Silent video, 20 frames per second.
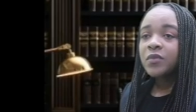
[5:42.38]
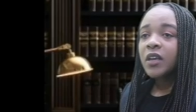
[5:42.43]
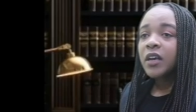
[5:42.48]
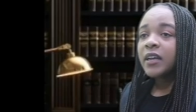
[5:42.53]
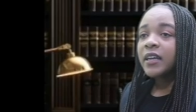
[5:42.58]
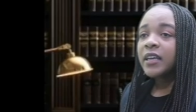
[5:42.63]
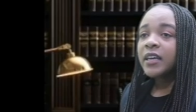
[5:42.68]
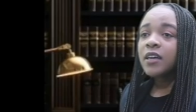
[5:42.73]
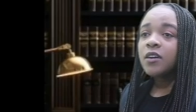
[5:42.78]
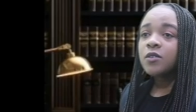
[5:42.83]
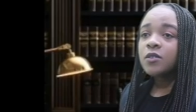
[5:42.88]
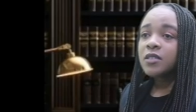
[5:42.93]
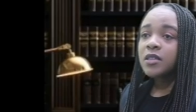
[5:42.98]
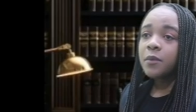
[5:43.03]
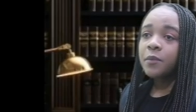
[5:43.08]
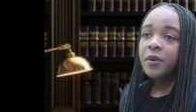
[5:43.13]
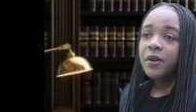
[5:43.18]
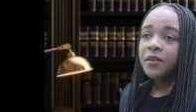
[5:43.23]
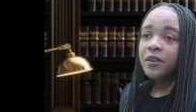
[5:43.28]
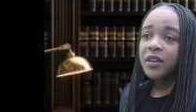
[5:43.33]
Legal
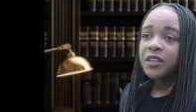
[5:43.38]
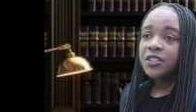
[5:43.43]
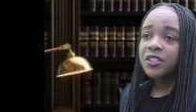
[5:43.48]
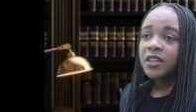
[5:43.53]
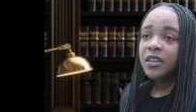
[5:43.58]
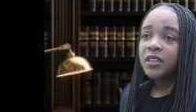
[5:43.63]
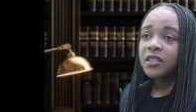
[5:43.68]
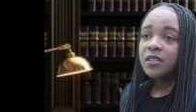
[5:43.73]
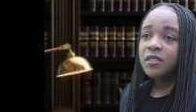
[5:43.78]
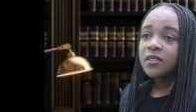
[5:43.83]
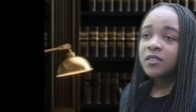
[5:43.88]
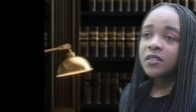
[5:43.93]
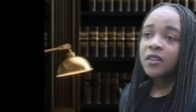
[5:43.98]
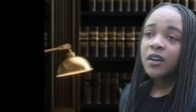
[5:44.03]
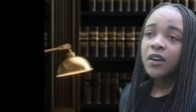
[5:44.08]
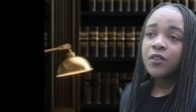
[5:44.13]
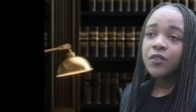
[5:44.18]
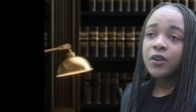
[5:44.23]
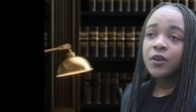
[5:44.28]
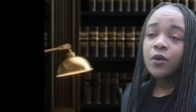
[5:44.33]
separation,
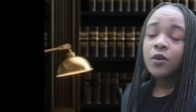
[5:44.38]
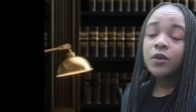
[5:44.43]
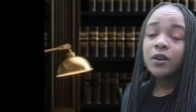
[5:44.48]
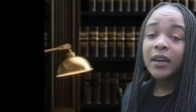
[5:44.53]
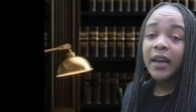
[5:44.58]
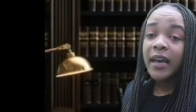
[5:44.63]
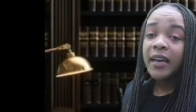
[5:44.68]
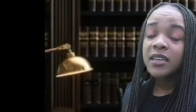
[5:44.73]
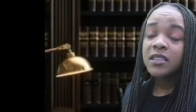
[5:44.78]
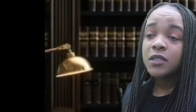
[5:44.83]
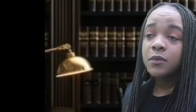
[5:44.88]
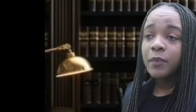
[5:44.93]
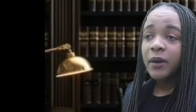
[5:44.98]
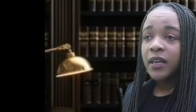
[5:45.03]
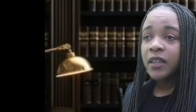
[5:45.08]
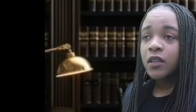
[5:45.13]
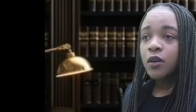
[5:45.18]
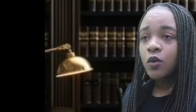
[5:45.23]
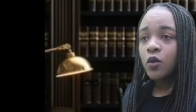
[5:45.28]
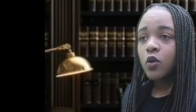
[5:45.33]
recognized by
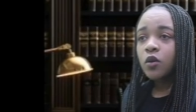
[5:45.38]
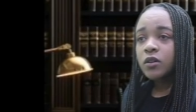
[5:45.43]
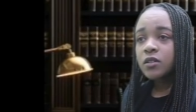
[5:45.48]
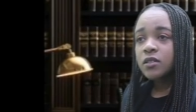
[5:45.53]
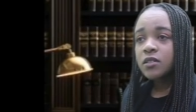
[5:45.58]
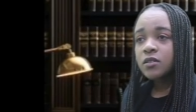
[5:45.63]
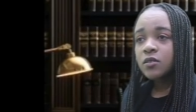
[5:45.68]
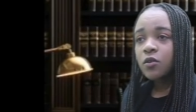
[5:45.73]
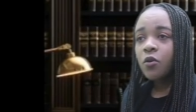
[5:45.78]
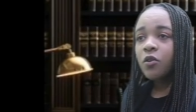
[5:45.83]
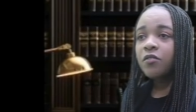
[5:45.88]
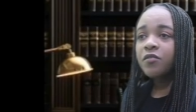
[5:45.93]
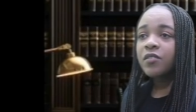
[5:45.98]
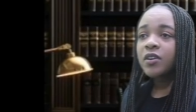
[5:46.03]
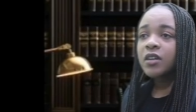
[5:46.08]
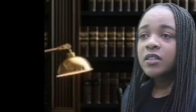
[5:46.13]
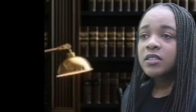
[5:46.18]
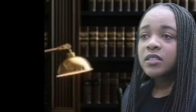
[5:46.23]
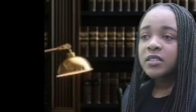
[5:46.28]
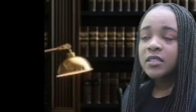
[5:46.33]
the courts,
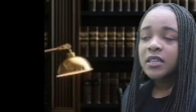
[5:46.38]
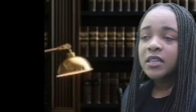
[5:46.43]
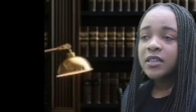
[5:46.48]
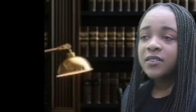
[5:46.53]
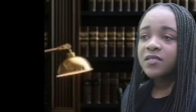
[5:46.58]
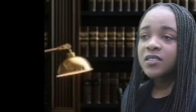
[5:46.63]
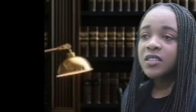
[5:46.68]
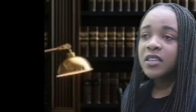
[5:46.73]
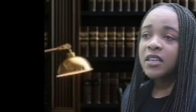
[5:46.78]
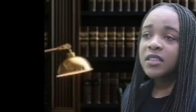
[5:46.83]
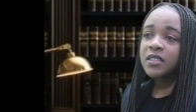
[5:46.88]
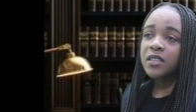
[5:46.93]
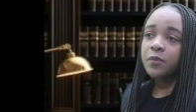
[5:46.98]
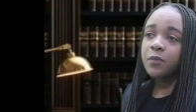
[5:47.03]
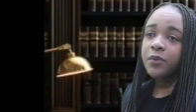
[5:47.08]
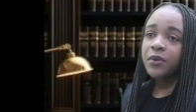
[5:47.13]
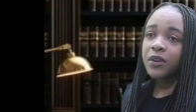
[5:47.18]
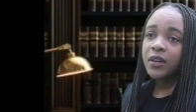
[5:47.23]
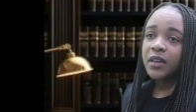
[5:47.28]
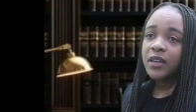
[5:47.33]
often serves as the
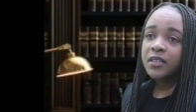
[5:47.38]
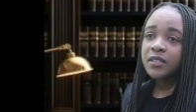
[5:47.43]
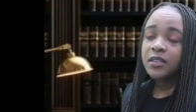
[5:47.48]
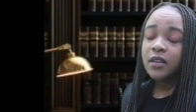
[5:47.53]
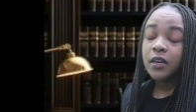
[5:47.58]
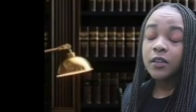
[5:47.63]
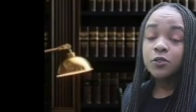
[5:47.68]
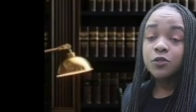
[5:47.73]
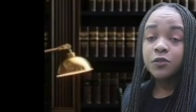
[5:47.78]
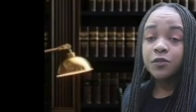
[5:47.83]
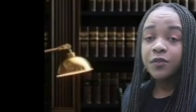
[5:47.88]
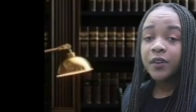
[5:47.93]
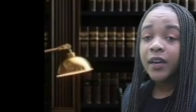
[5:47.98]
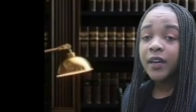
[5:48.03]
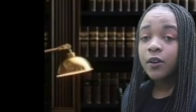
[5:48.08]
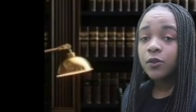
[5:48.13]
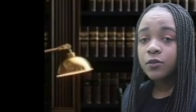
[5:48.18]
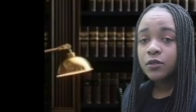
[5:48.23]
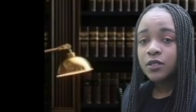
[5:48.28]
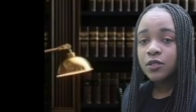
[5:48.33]
precursor to
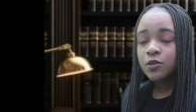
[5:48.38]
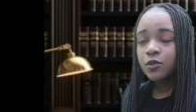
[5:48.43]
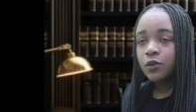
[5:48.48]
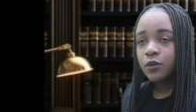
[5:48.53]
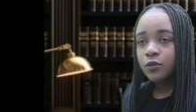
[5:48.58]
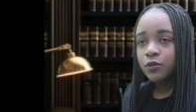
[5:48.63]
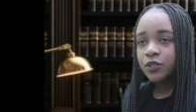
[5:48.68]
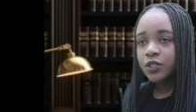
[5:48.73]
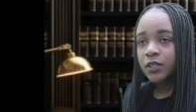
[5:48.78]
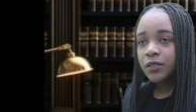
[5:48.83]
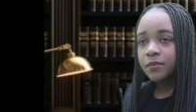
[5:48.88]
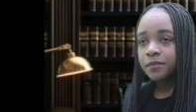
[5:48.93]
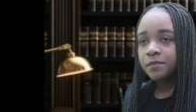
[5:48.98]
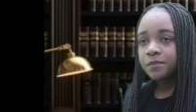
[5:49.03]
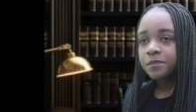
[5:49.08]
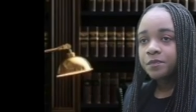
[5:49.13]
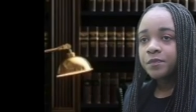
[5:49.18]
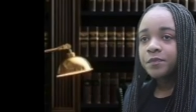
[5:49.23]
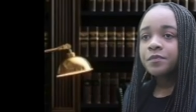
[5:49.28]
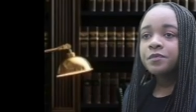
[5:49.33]
final dissolution.
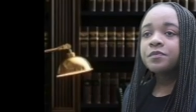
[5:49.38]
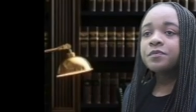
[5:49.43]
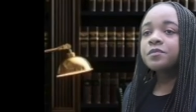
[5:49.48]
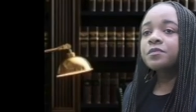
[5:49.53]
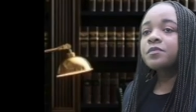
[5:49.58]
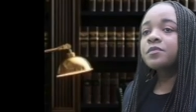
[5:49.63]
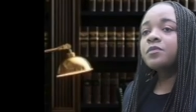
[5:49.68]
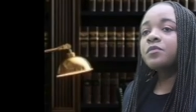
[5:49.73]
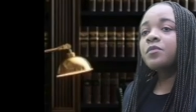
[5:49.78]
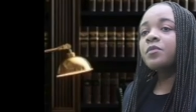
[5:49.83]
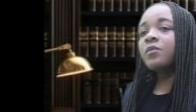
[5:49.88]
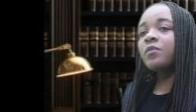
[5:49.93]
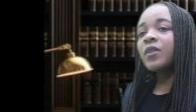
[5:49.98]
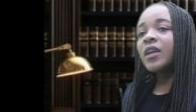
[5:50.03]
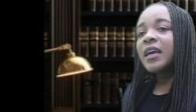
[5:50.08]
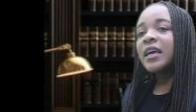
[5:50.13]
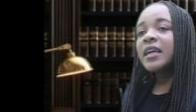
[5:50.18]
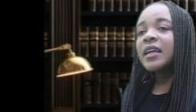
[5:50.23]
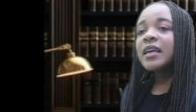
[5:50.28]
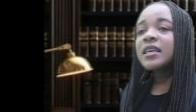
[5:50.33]

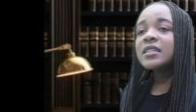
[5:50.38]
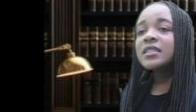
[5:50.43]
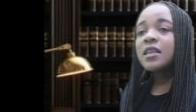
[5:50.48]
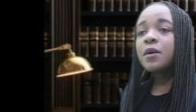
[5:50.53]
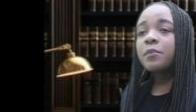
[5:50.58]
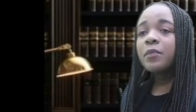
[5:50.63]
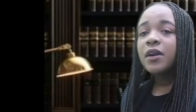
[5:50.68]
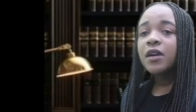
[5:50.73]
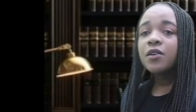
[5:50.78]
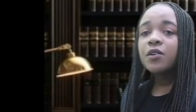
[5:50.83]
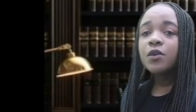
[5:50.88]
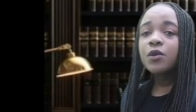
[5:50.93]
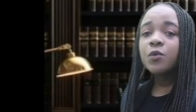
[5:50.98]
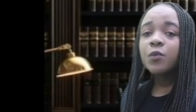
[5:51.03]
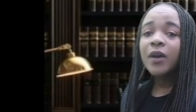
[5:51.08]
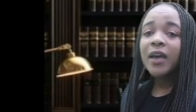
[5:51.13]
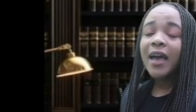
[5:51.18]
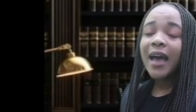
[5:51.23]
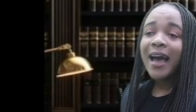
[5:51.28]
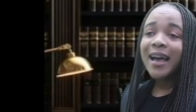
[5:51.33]
It is the period
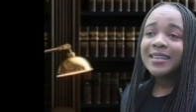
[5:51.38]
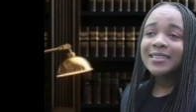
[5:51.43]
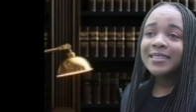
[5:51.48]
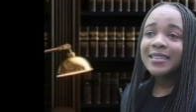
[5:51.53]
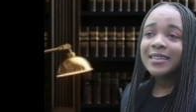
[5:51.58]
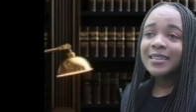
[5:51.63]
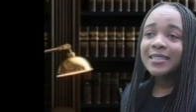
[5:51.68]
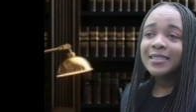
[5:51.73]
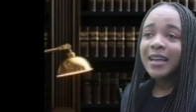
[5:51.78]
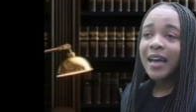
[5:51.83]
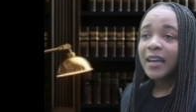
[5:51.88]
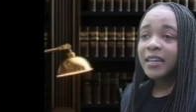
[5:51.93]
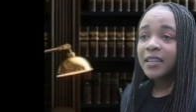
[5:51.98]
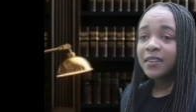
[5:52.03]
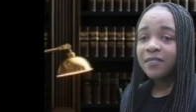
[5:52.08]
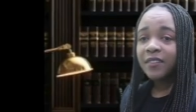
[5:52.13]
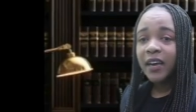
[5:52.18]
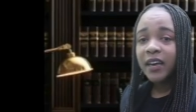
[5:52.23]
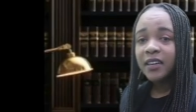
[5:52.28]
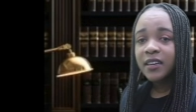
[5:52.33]
where assets are
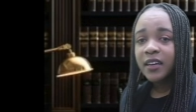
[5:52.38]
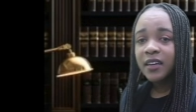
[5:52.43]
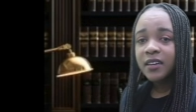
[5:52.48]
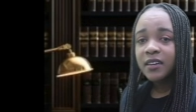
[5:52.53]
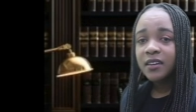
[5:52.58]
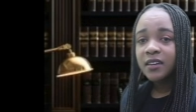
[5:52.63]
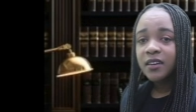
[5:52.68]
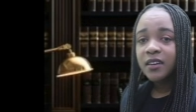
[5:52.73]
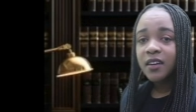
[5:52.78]
divided,